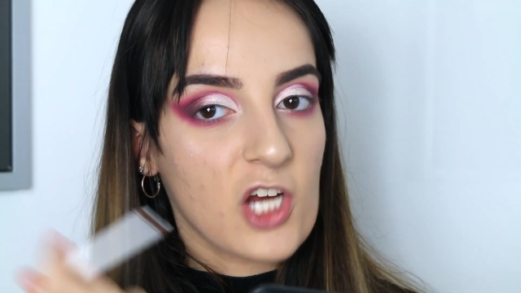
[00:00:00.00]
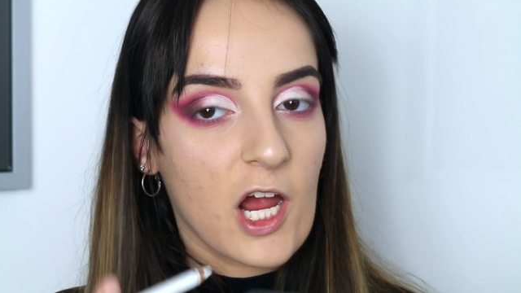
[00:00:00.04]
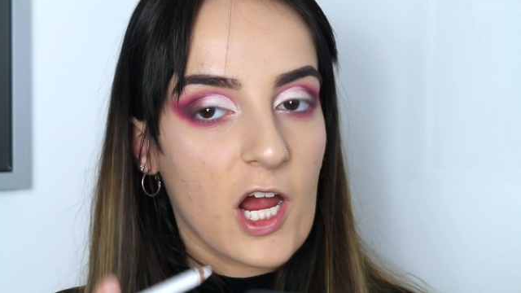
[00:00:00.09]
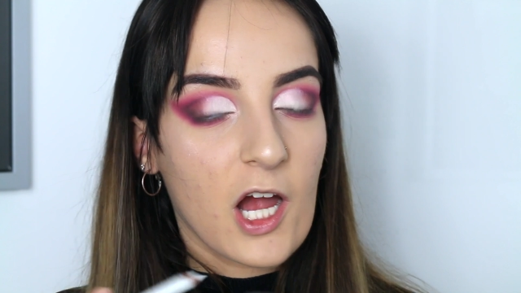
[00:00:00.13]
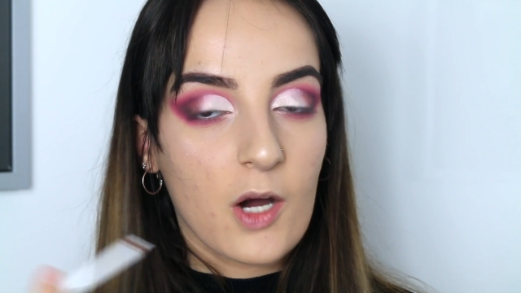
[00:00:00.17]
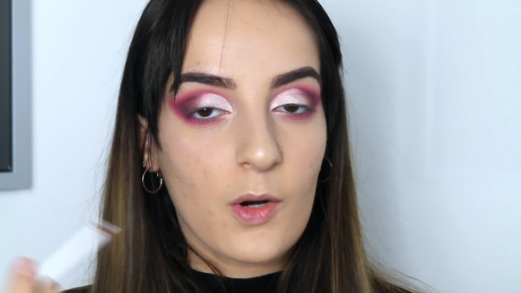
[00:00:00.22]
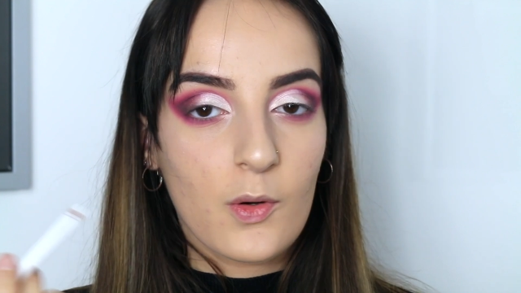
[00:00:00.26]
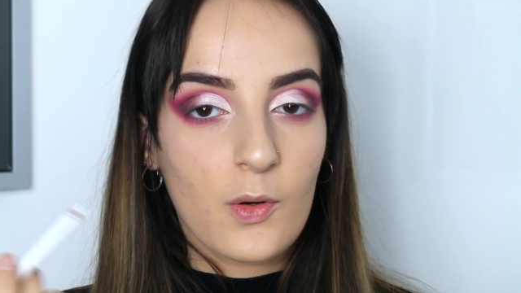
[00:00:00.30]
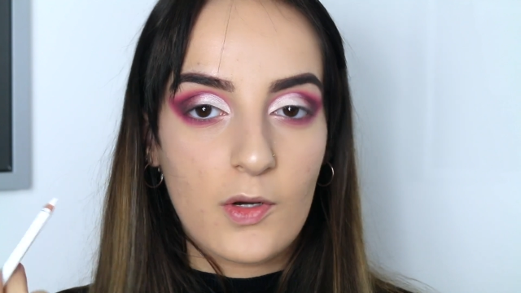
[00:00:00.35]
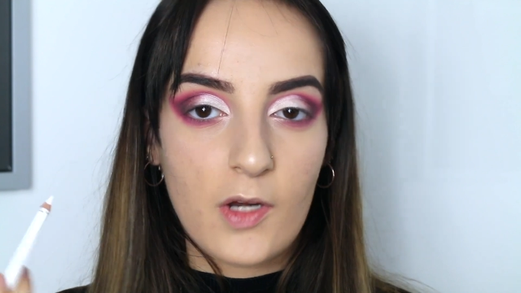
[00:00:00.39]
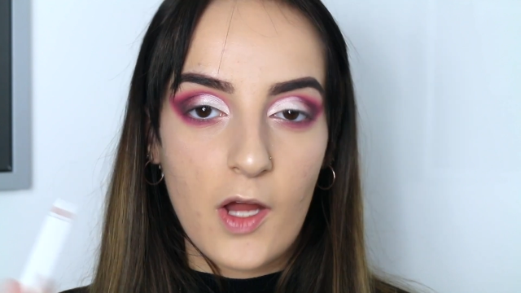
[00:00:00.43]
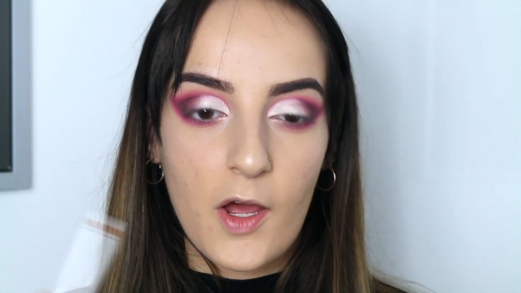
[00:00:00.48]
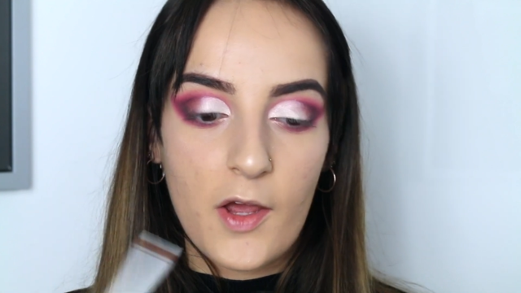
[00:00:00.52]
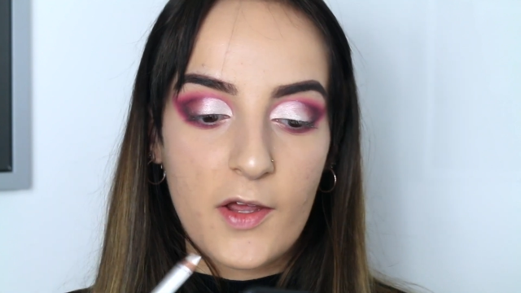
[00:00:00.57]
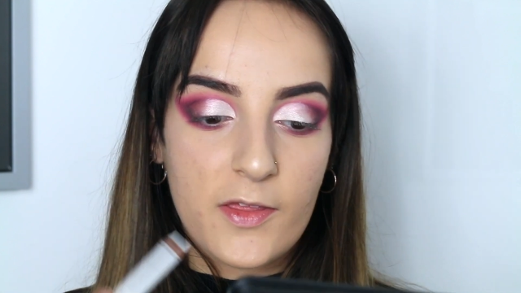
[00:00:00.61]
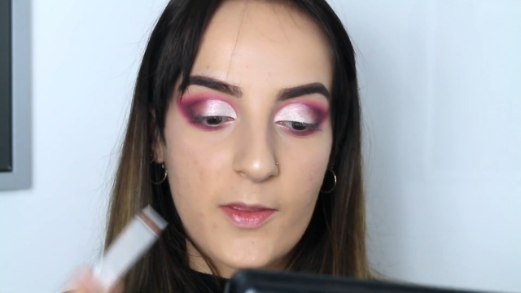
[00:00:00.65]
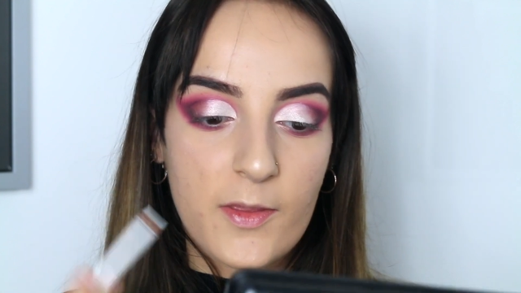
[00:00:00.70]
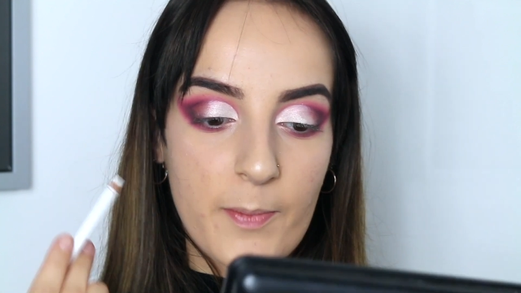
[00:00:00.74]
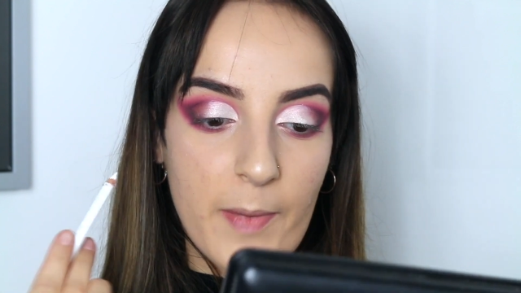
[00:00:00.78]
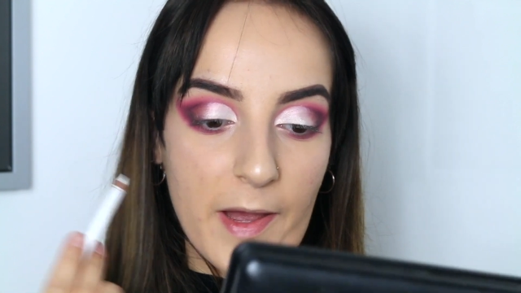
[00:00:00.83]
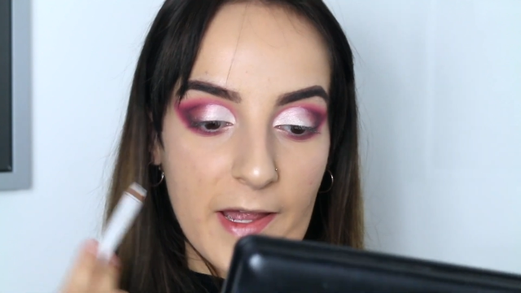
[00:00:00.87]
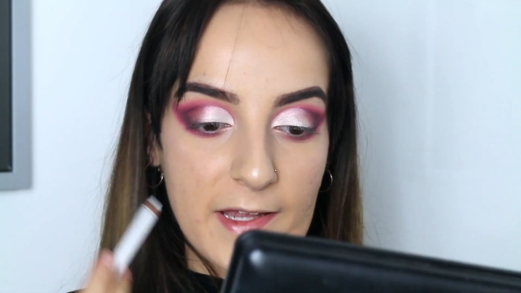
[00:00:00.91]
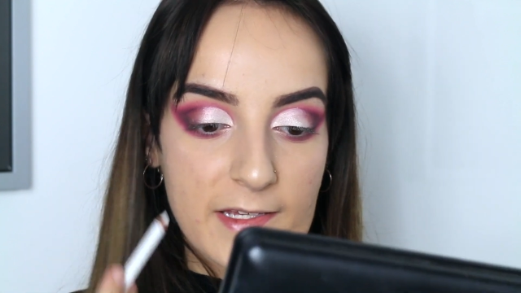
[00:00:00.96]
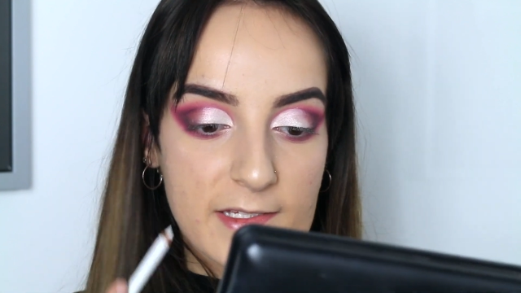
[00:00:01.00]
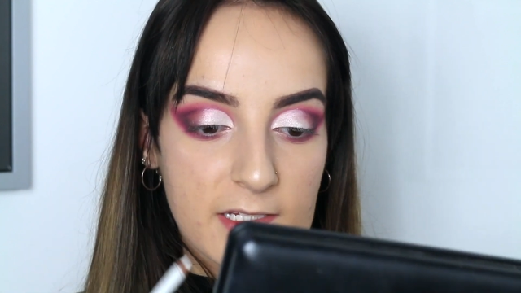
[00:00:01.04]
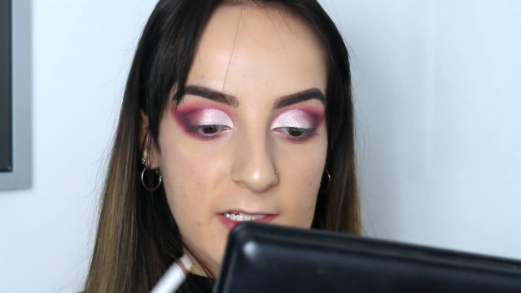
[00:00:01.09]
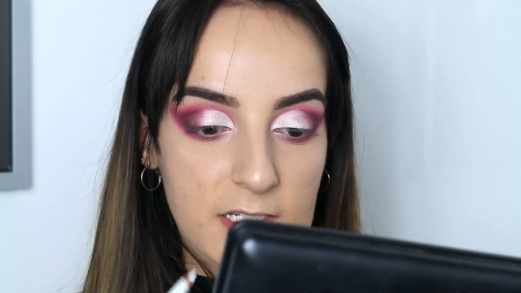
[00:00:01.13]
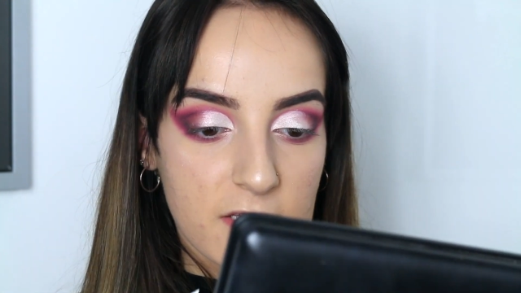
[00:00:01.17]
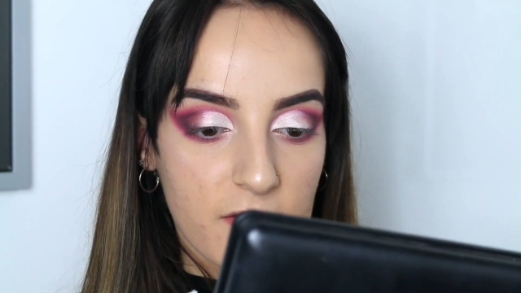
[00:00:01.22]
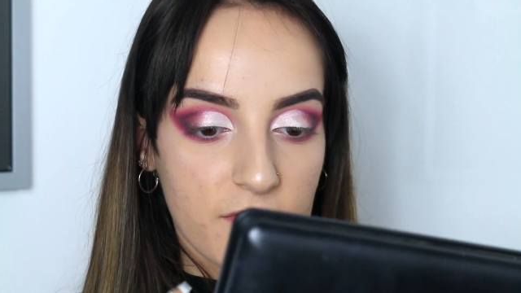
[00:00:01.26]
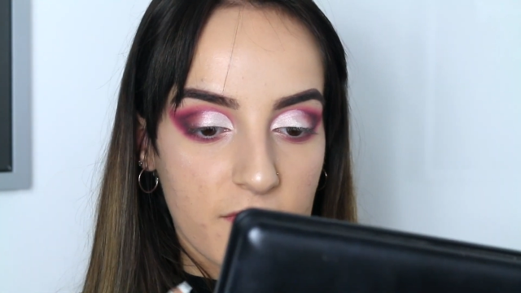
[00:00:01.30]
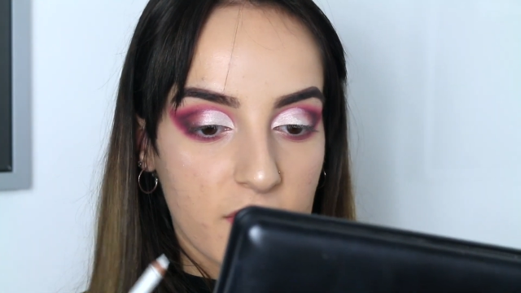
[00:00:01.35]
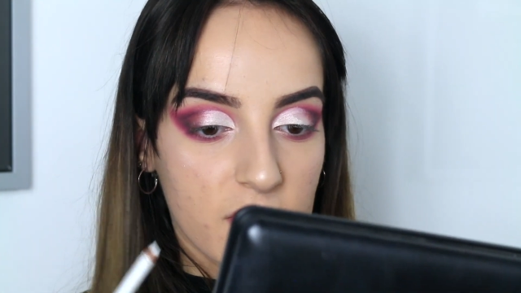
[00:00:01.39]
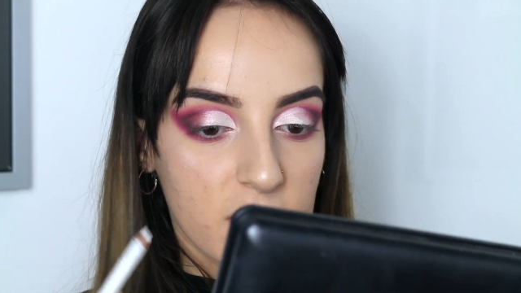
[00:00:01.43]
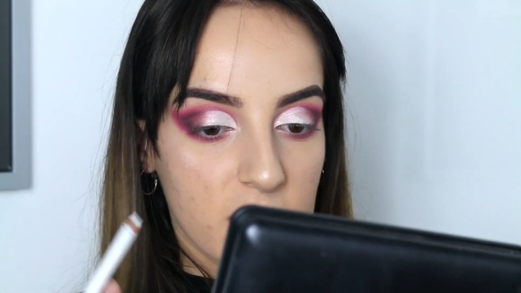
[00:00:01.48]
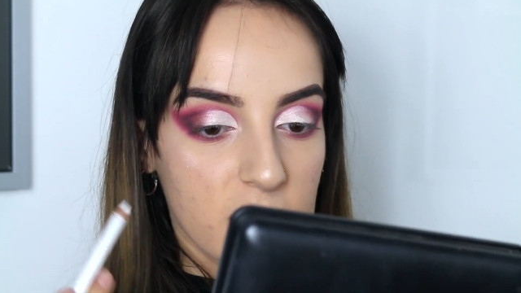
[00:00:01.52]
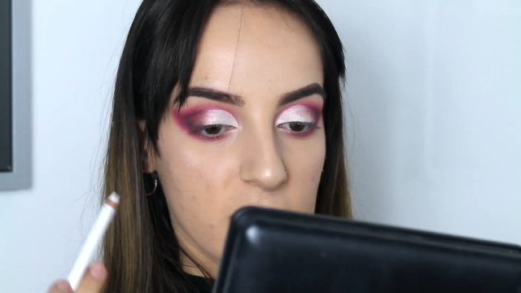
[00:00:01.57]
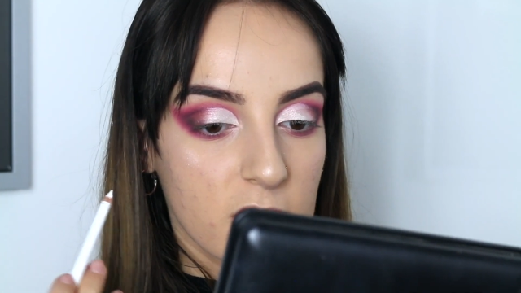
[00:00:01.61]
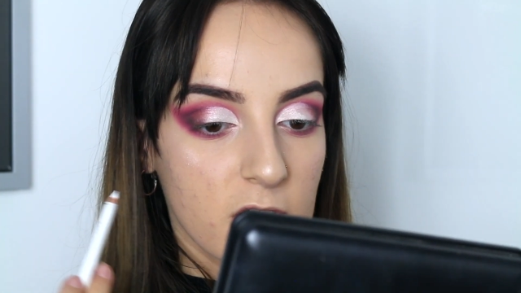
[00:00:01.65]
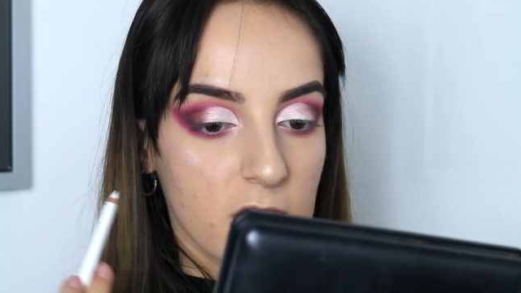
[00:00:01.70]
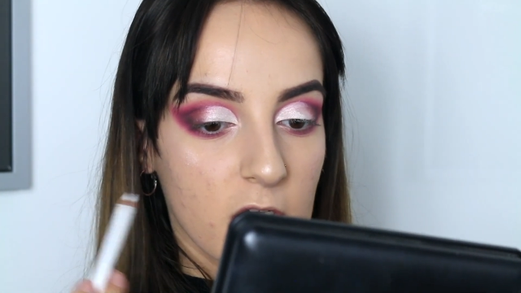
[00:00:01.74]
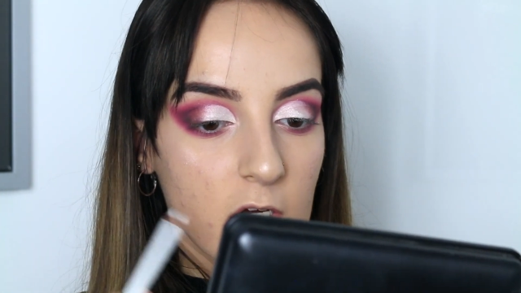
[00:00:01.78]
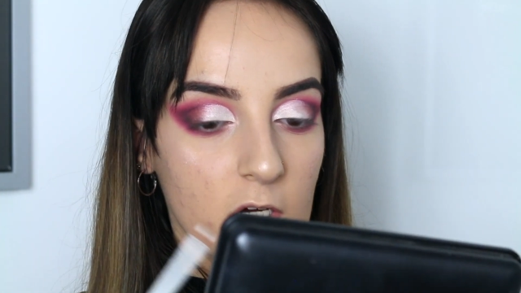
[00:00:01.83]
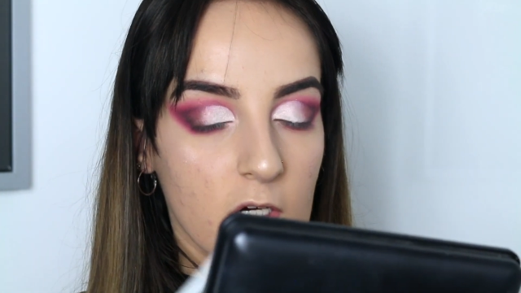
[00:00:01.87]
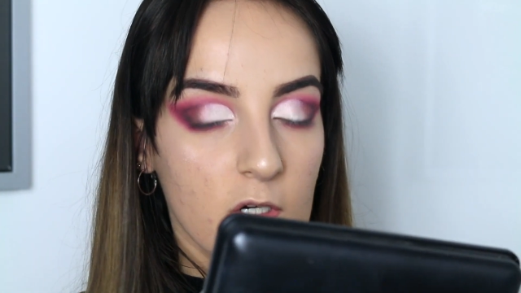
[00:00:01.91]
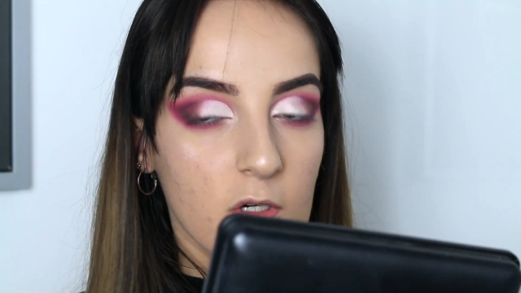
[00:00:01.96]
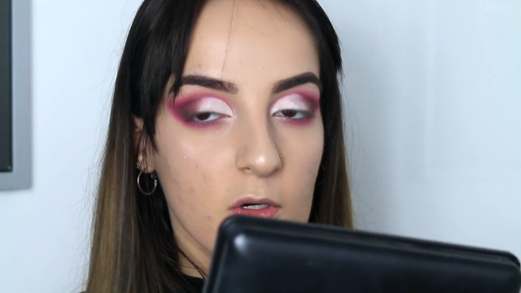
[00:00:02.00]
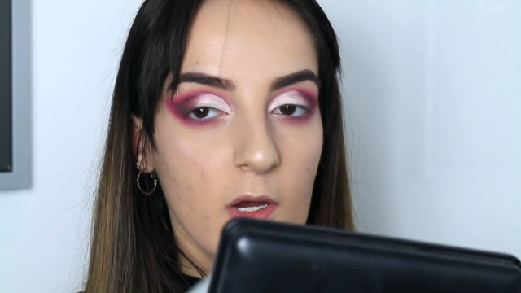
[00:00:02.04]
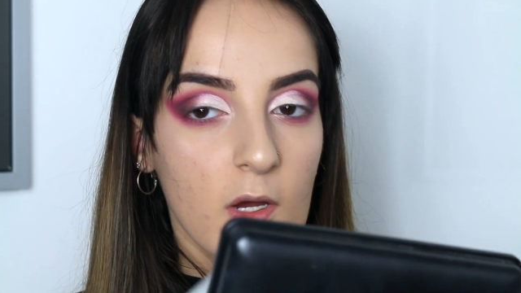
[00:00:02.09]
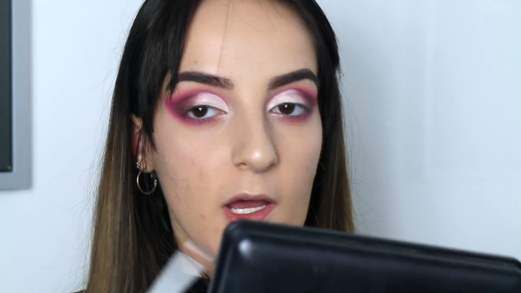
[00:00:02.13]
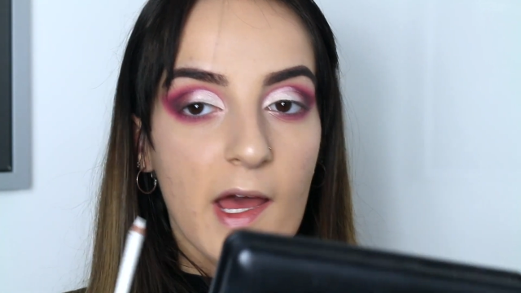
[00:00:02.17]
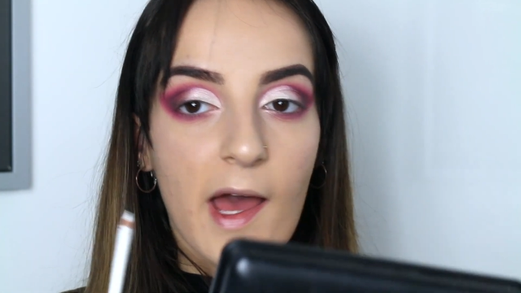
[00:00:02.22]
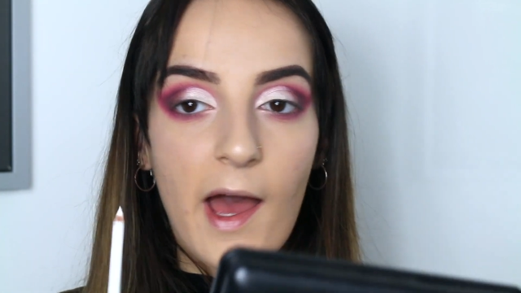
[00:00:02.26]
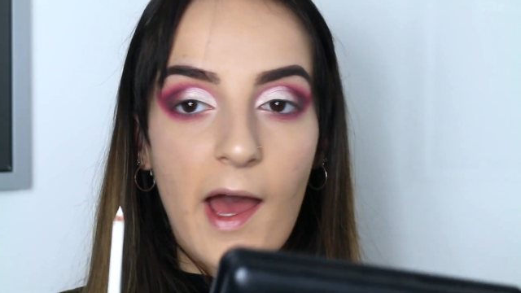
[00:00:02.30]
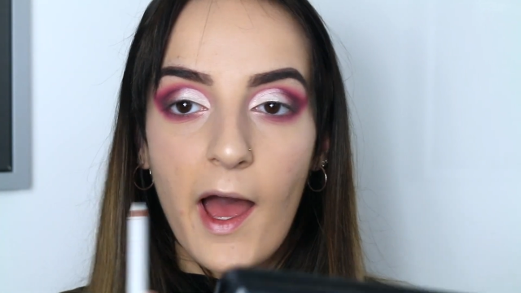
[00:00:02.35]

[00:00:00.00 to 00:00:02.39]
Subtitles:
out like the basics of the skull